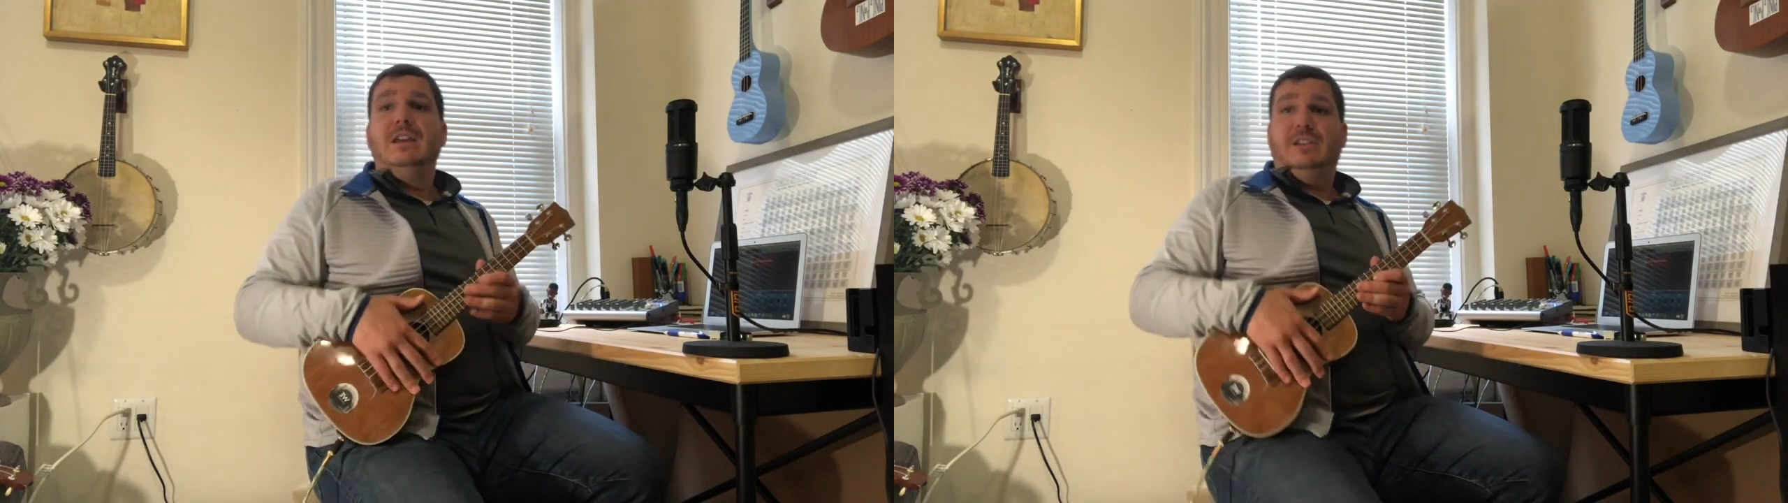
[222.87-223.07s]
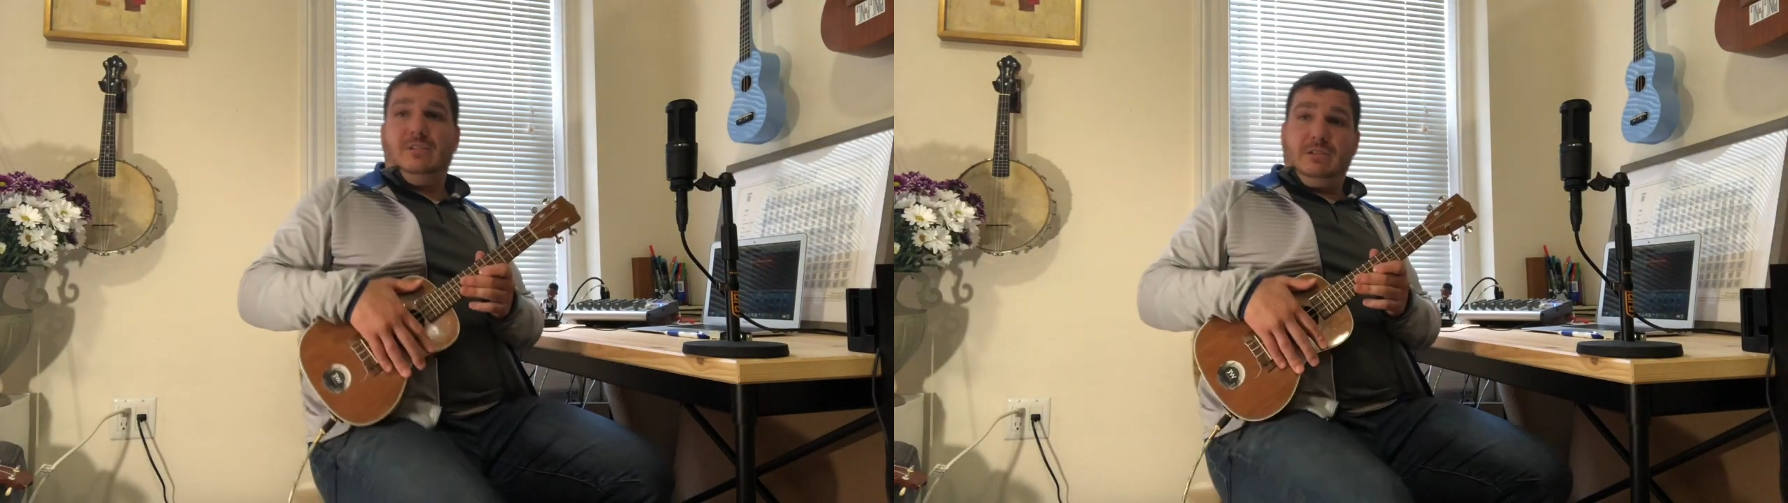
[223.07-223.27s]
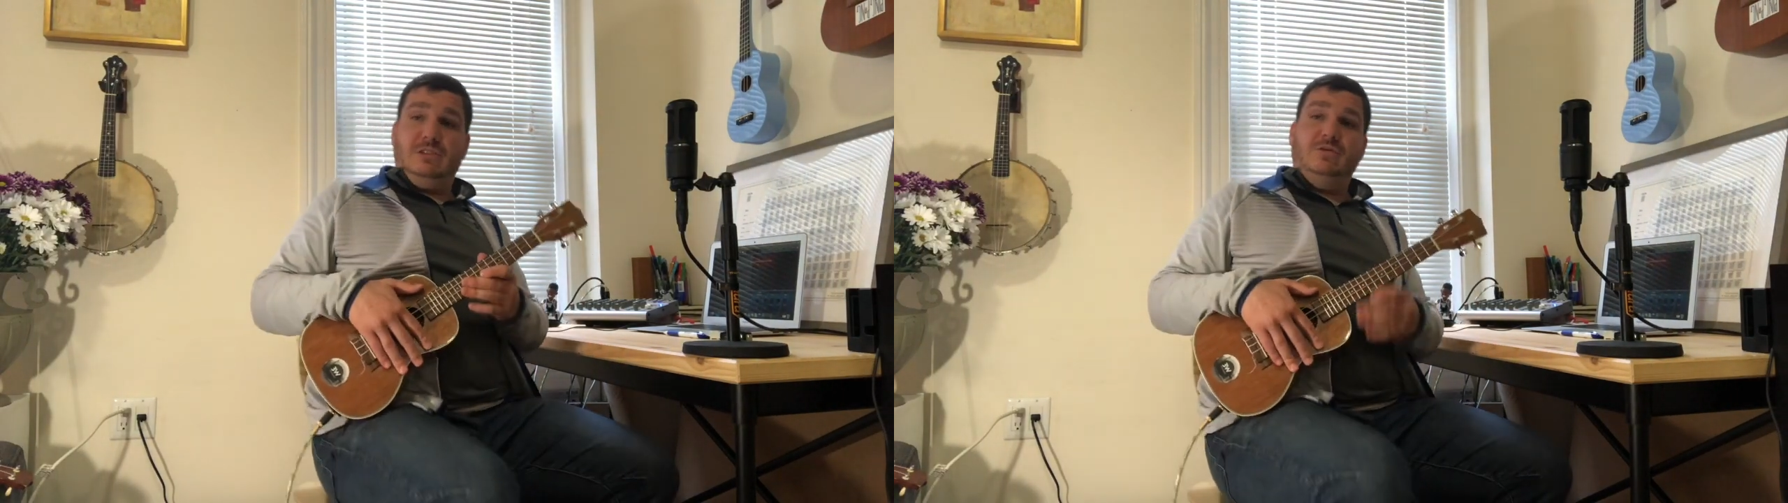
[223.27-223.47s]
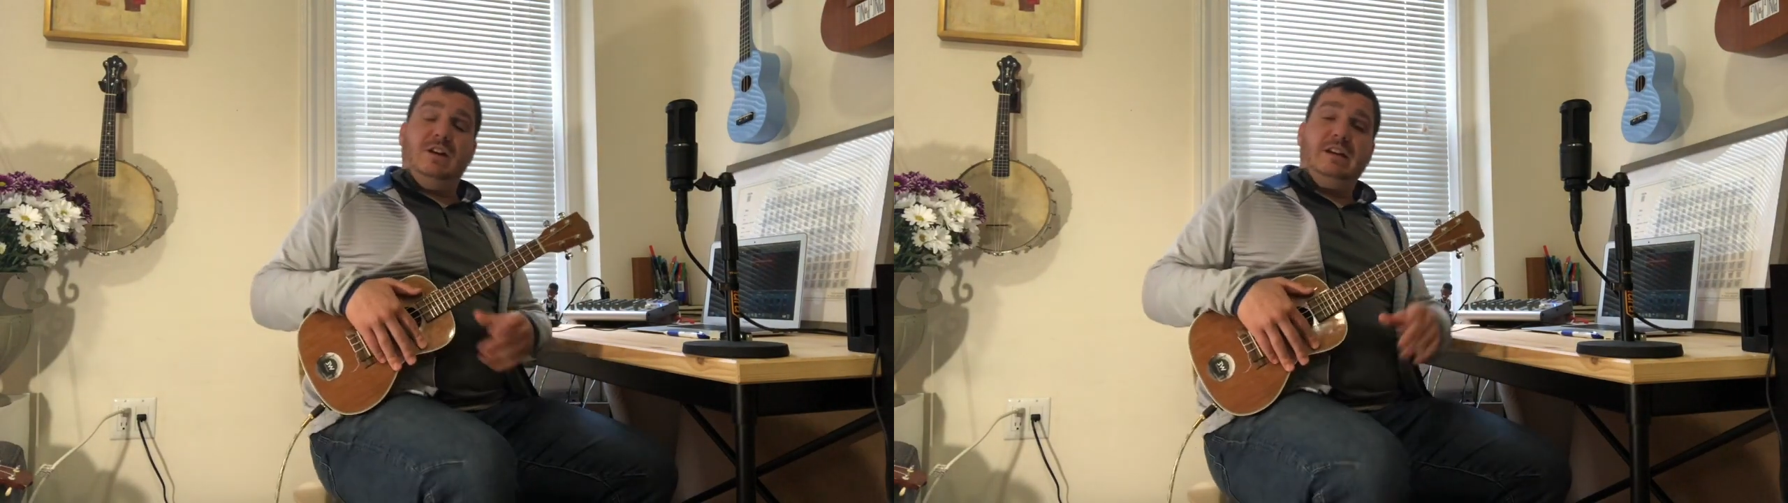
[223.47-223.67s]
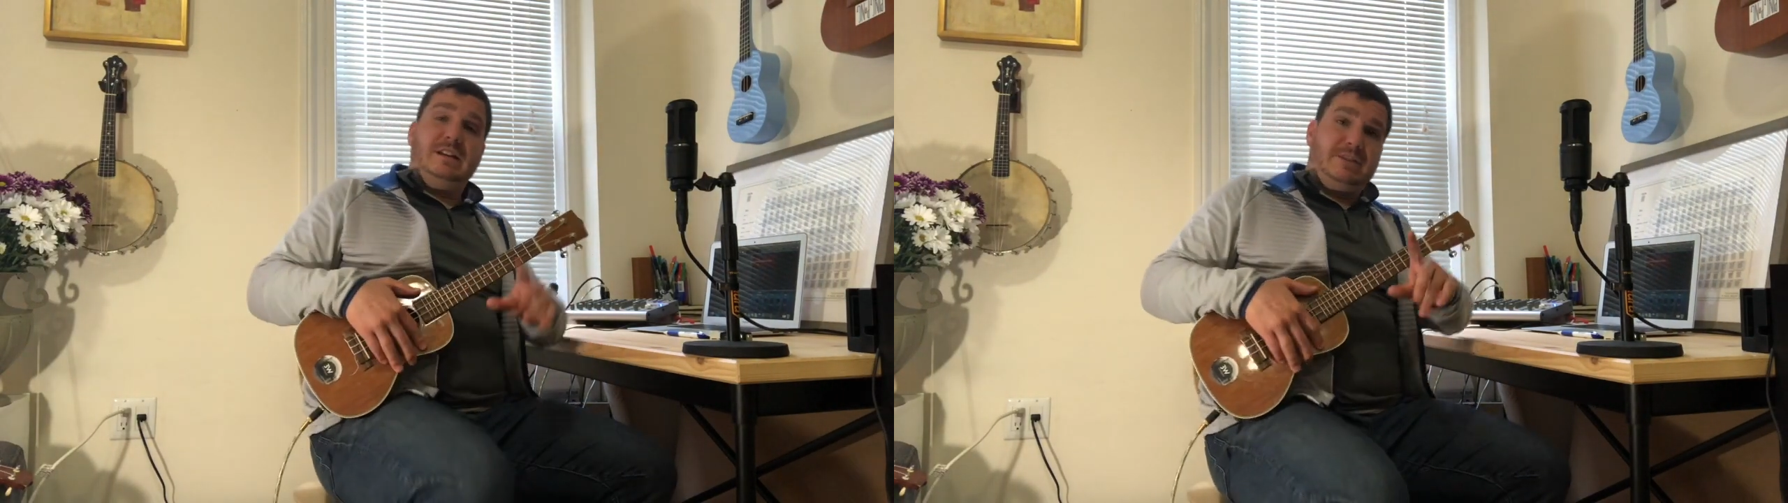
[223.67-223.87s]
Well, let's
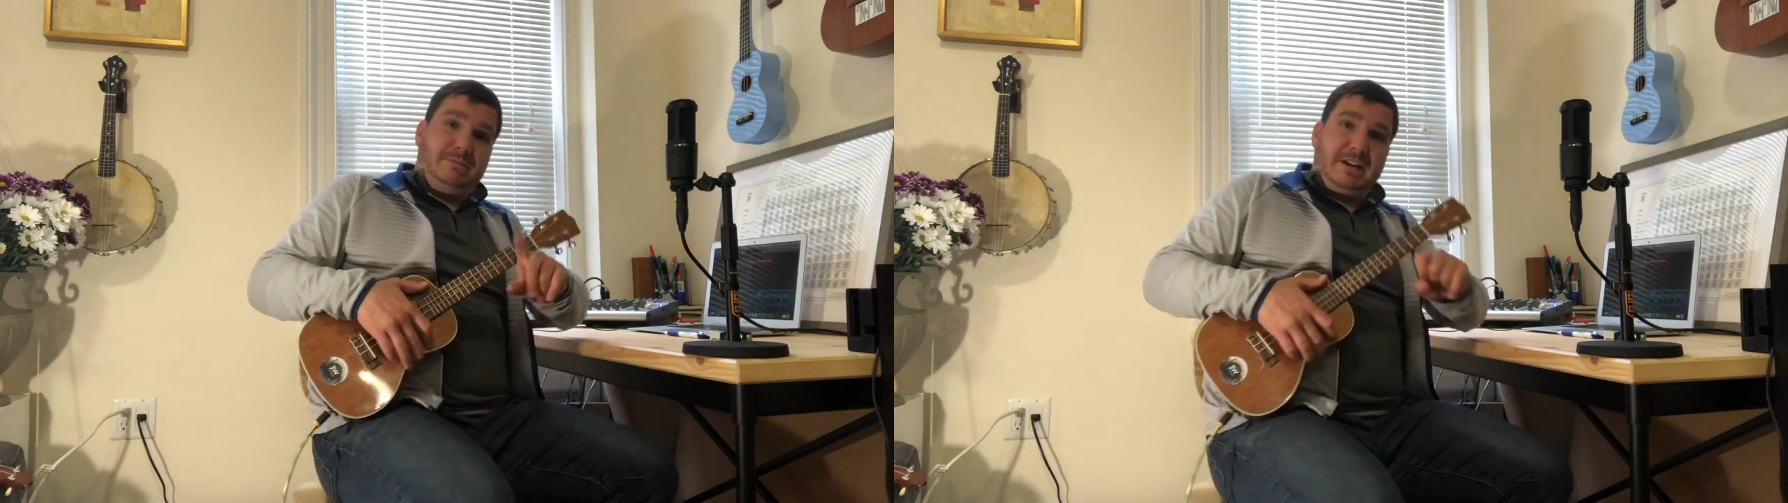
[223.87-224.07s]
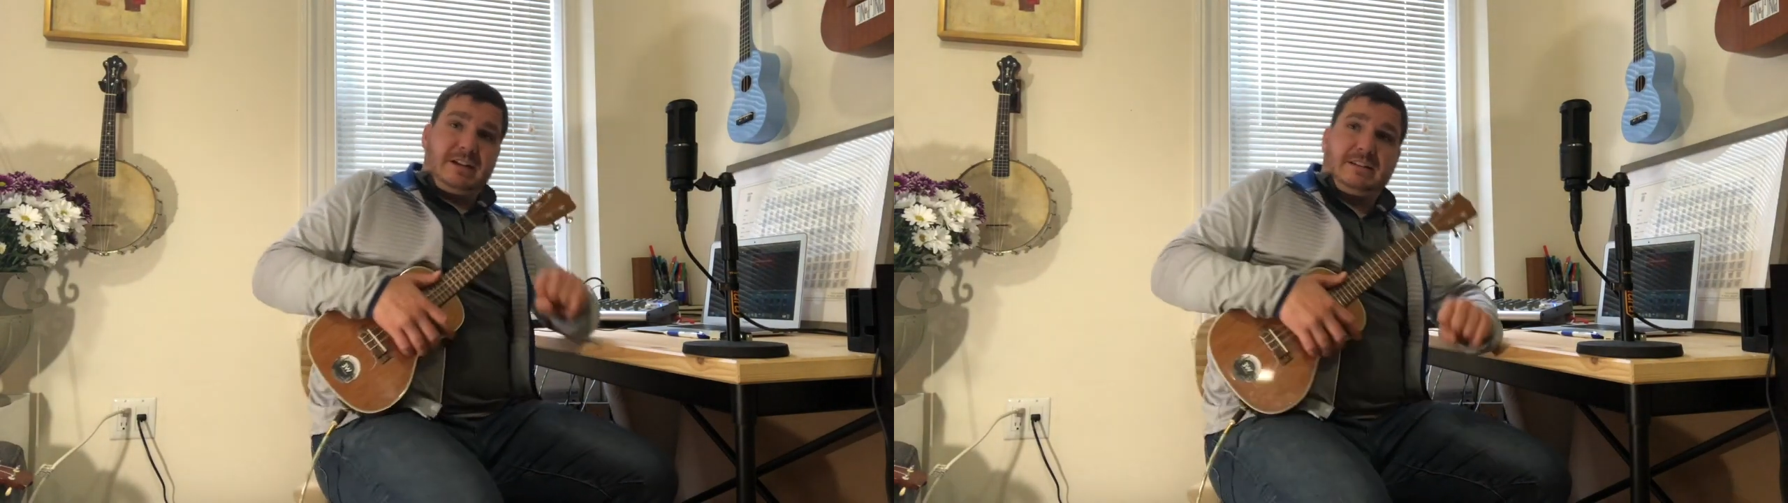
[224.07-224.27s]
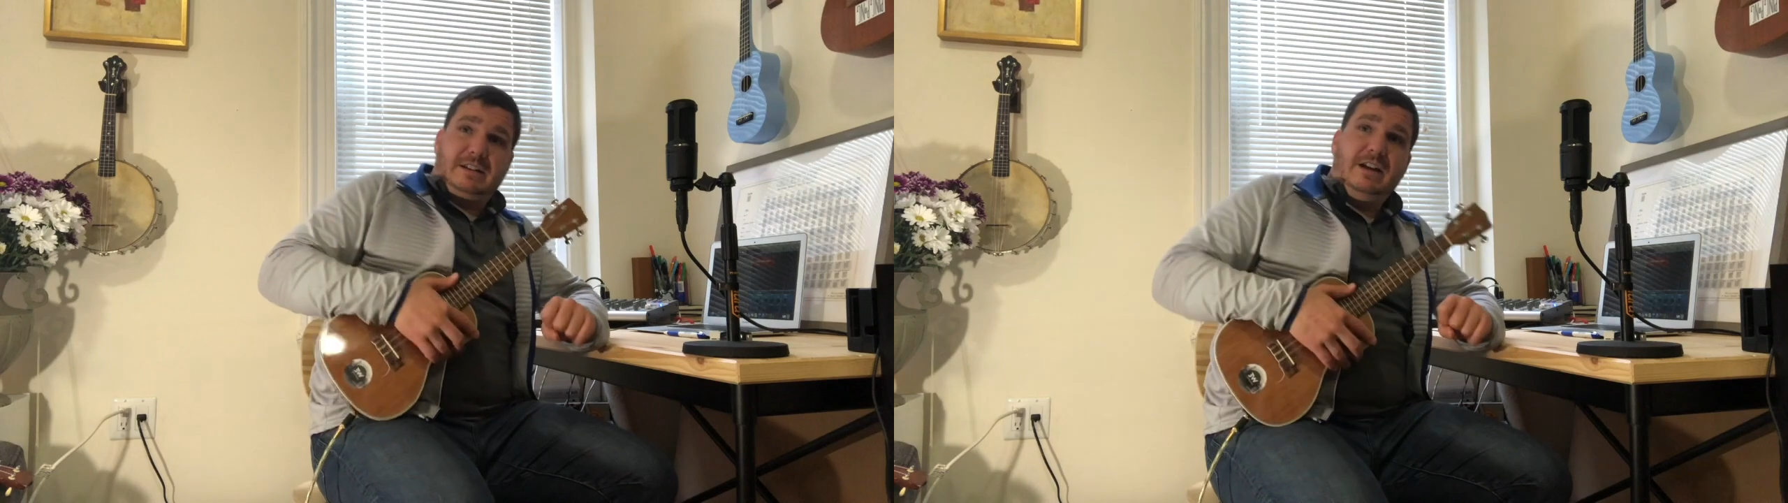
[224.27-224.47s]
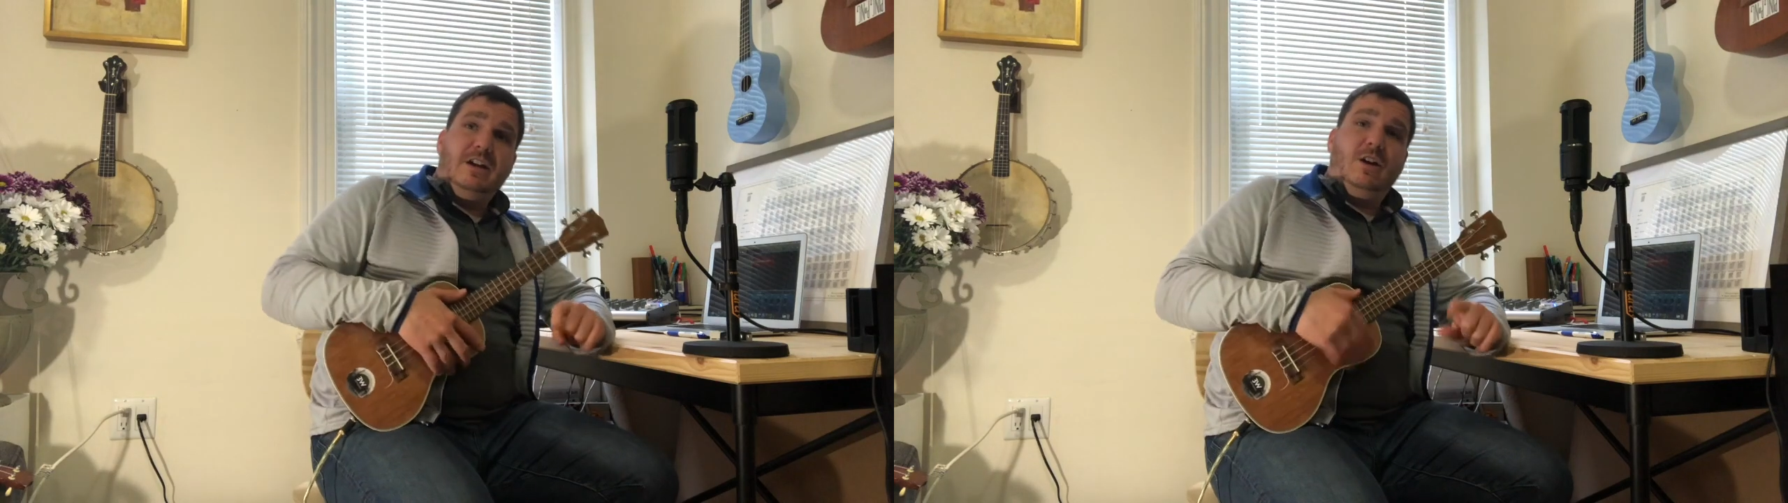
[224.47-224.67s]
try it. Let's up the ante.